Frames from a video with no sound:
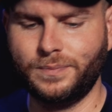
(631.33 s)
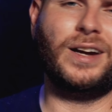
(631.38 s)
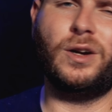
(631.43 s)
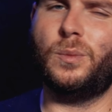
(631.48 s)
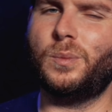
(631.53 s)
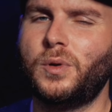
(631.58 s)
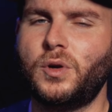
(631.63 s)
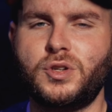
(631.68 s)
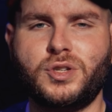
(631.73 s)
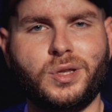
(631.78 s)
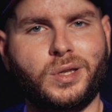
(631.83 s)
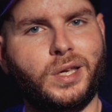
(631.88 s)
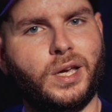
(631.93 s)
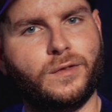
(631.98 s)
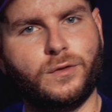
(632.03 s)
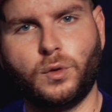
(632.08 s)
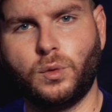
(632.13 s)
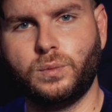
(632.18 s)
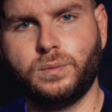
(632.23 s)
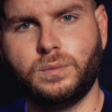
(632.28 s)
I don't personally
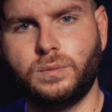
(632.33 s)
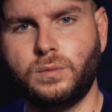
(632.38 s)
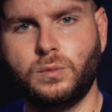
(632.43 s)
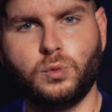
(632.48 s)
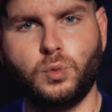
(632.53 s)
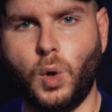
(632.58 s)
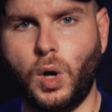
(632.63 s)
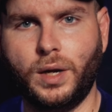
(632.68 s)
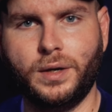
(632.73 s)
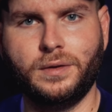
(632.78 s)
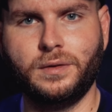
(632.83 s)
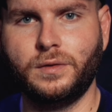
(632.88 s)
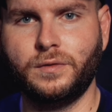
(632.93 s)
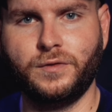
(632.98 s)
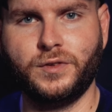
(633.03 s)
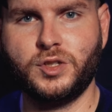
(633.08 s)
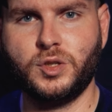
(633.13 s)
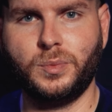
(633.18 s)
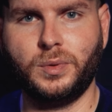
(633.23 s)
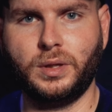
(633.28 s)
ever run
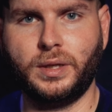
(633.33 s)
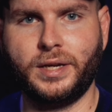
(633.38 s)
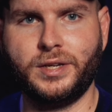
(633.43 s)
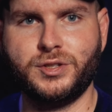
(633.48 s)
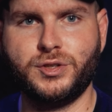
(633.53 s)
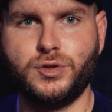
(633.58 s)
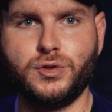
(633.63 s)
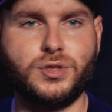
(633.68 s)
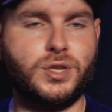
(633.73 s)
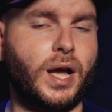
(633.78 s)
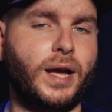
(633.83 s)
visible lasers.